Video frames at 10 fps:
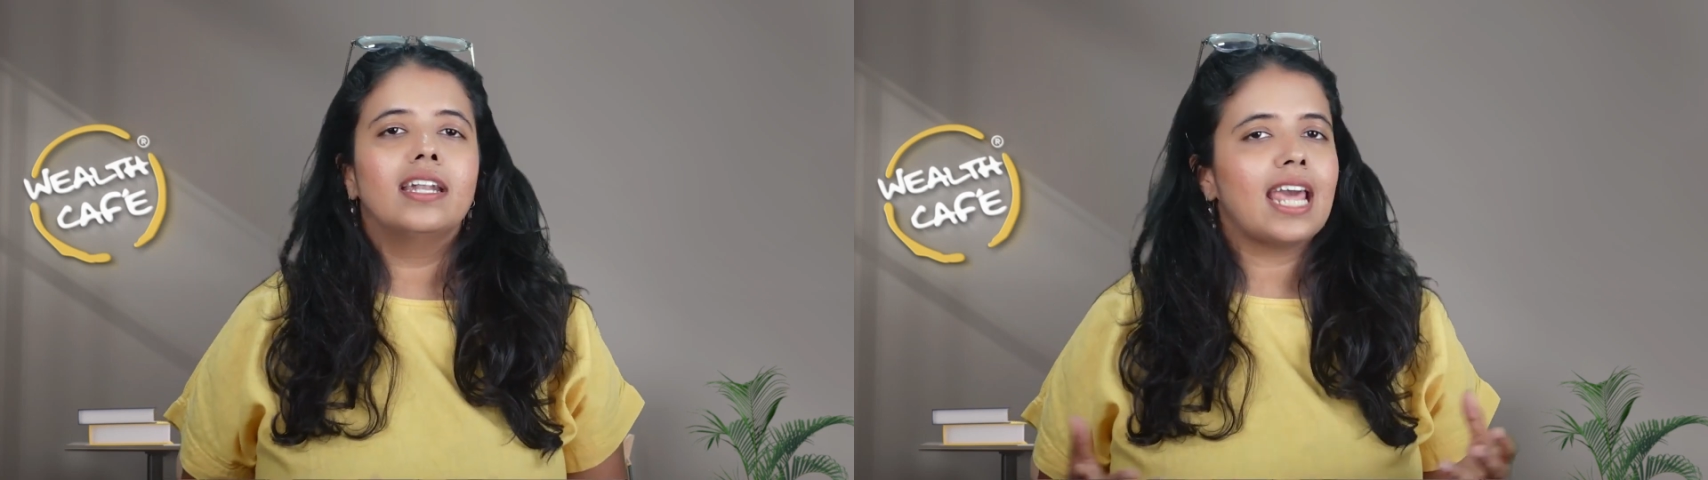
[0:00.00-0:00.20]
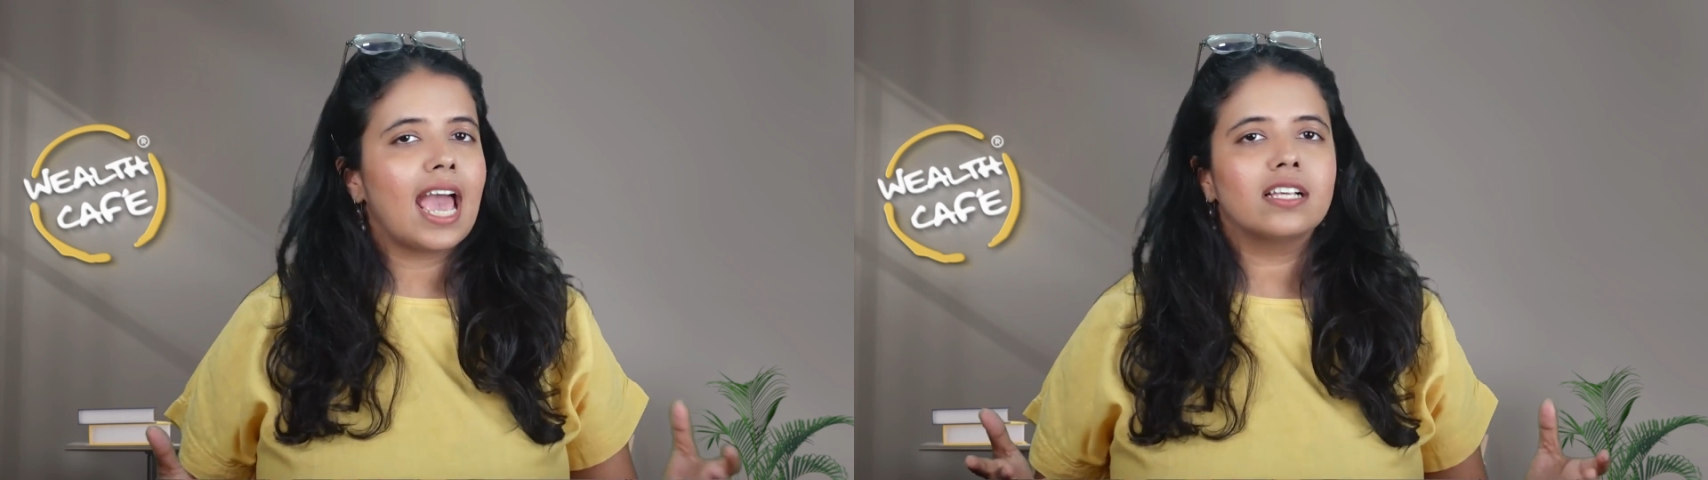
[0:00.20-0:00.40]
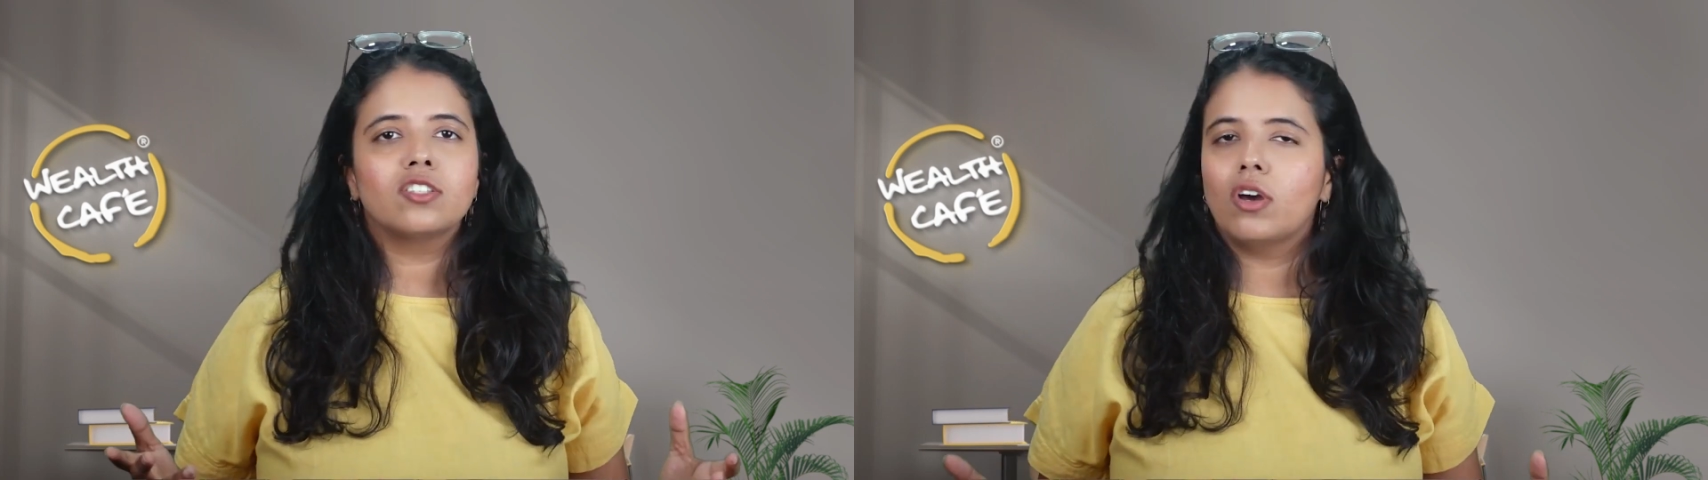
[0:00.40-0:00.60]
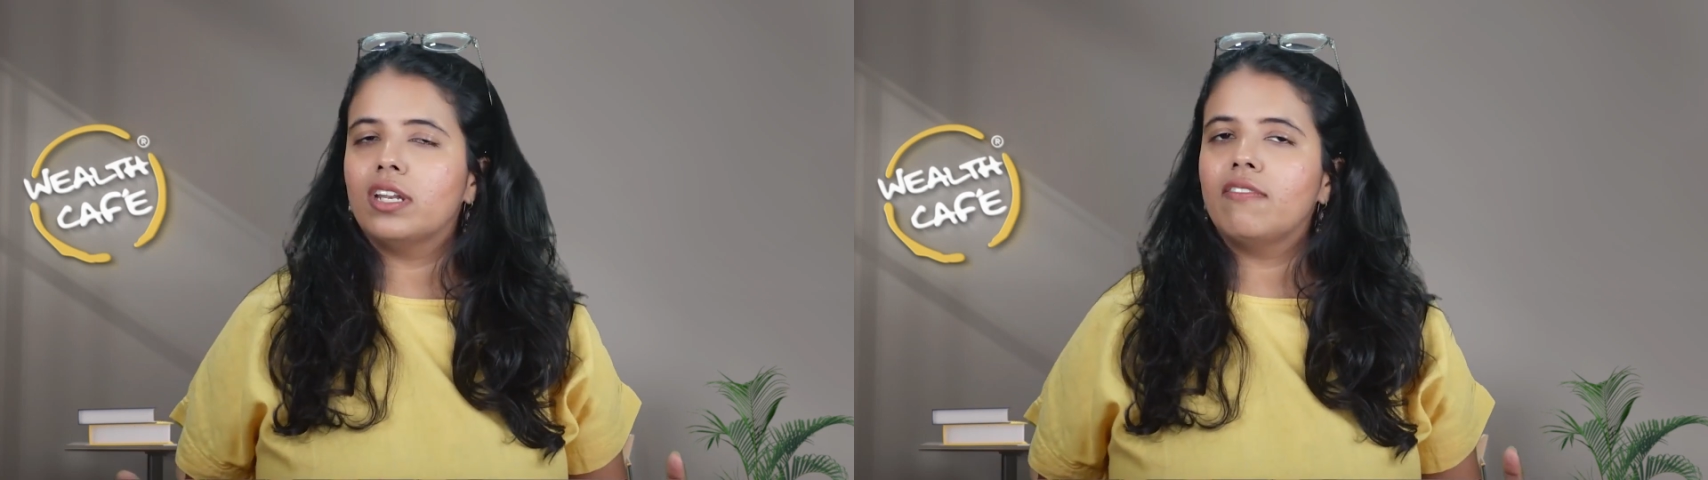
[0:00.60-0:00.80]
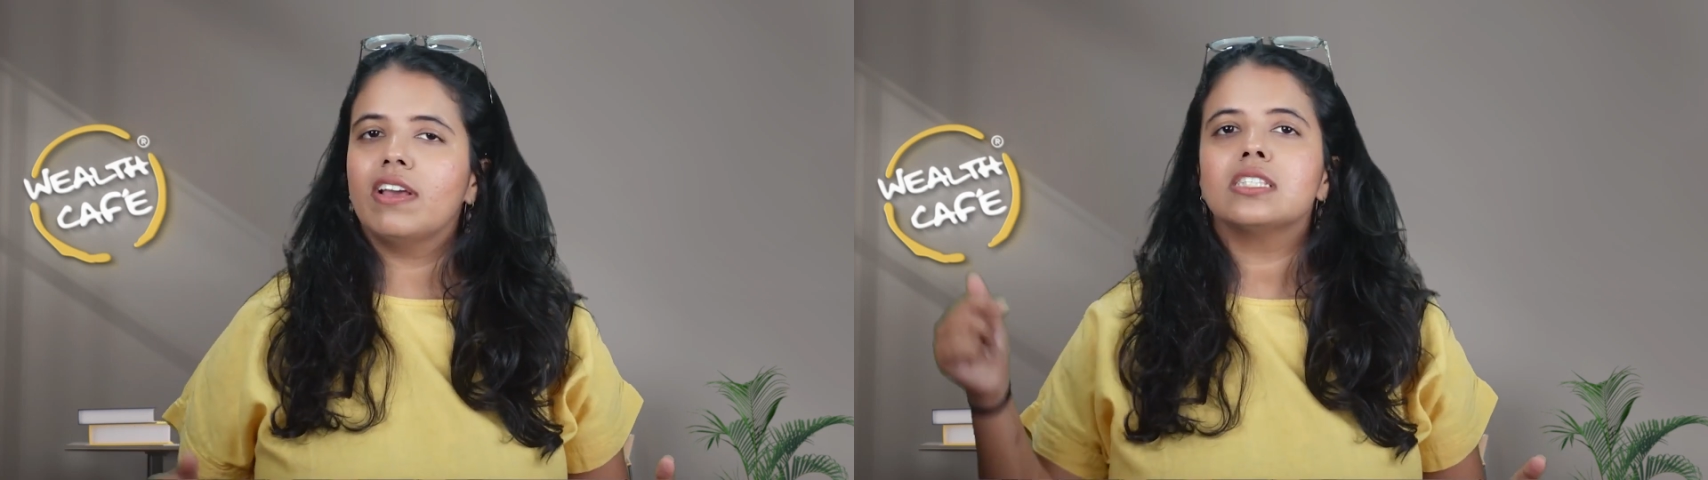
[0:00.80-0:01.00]
tax or
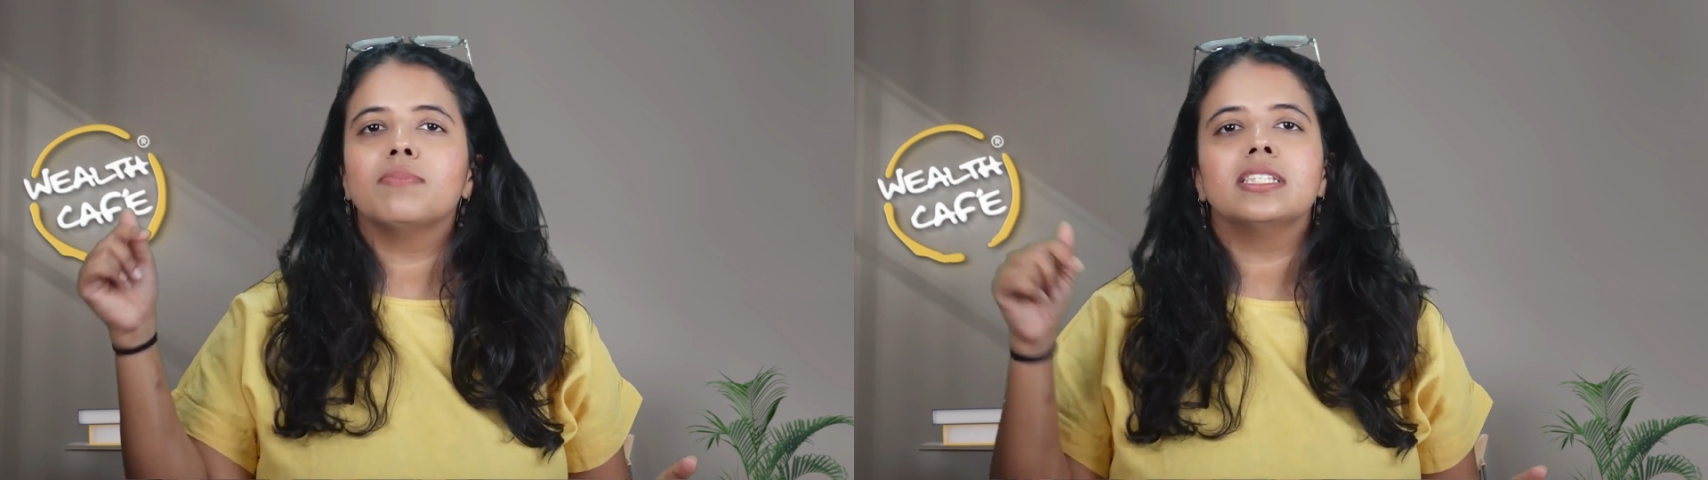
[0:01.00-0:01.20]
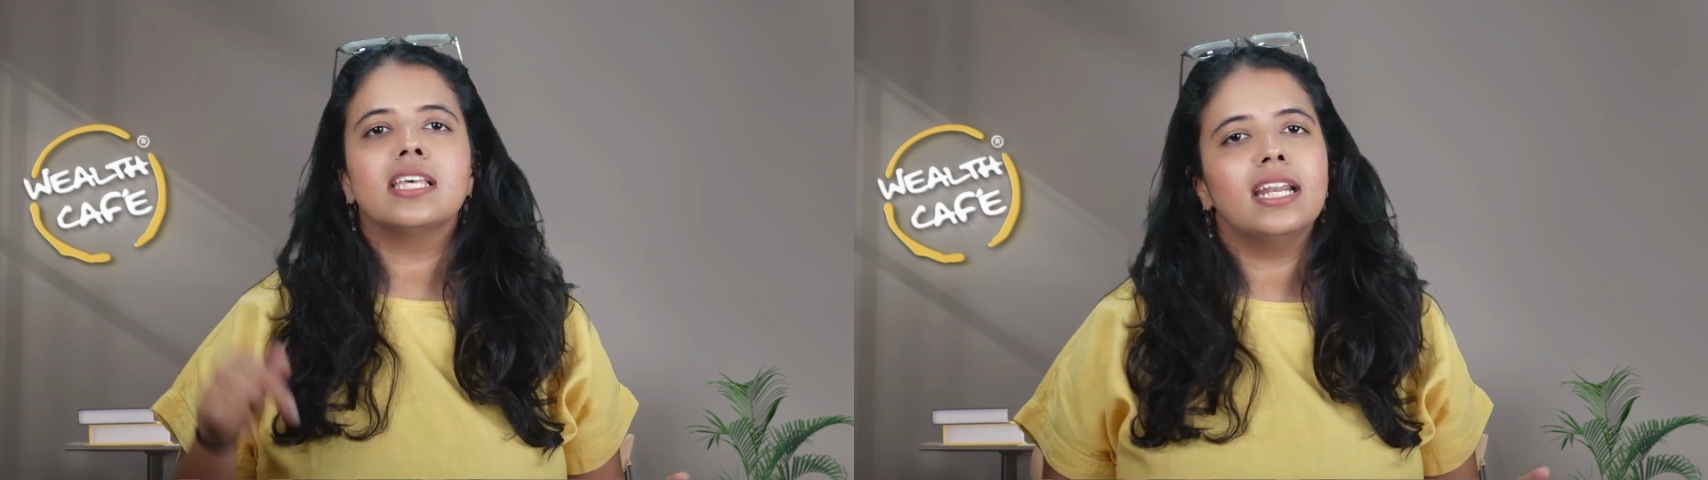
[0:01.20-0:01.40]
investments,